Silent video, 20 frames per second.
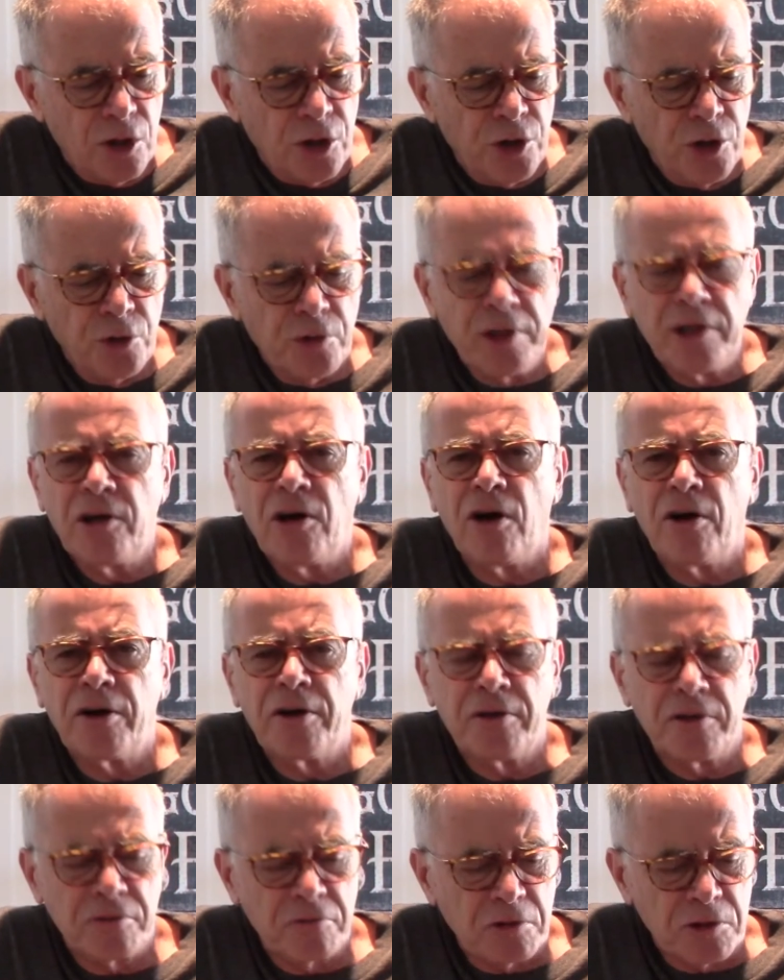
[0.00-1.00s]
Hurry
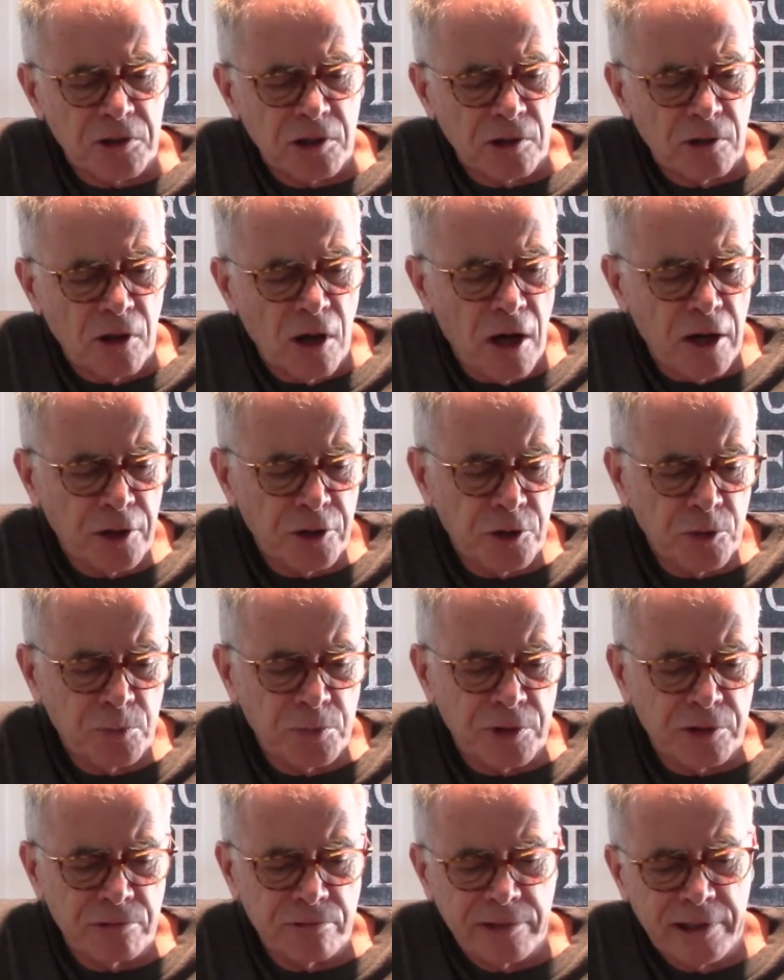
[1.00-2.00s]
Hard, it was a lager,
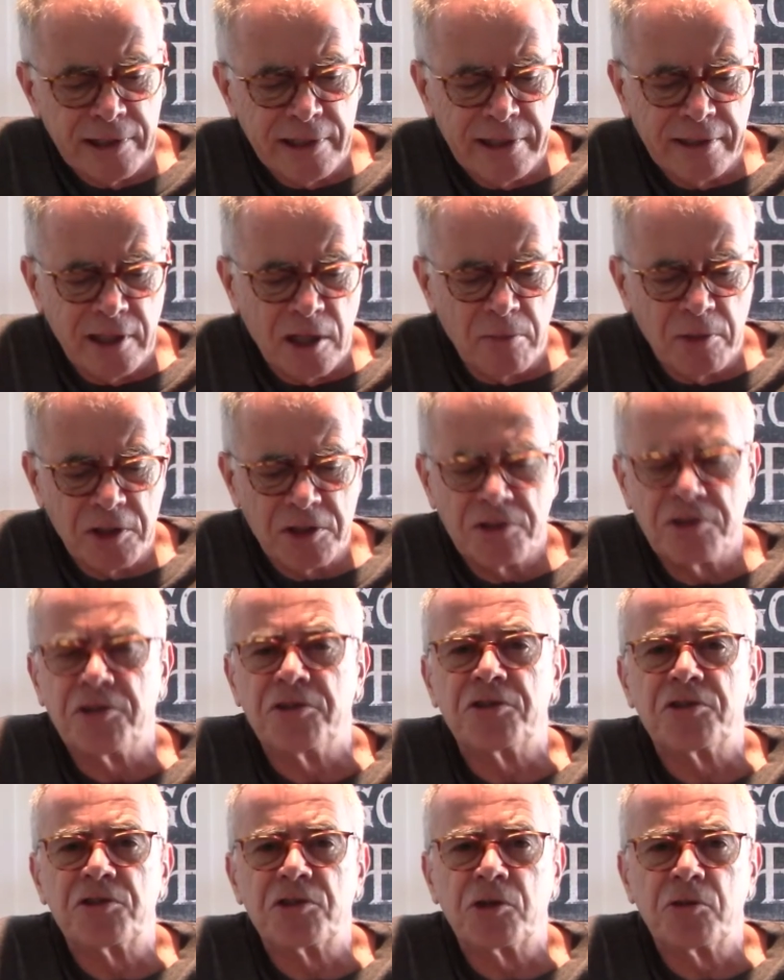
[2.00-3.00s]
but really not much to
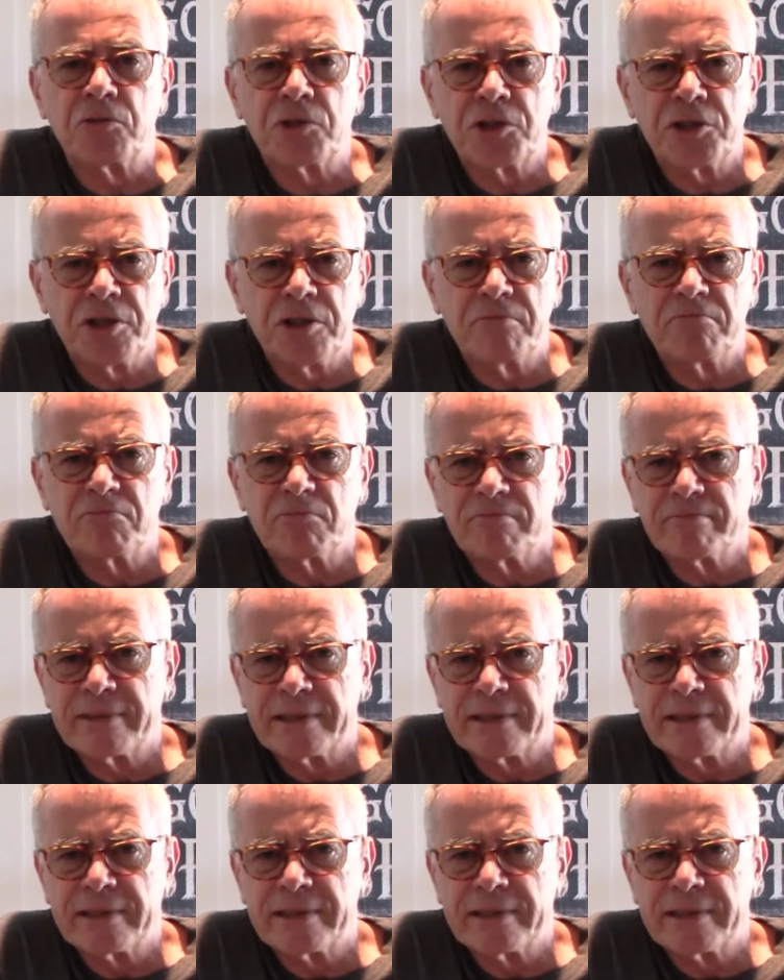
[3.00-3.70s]
distinguish it.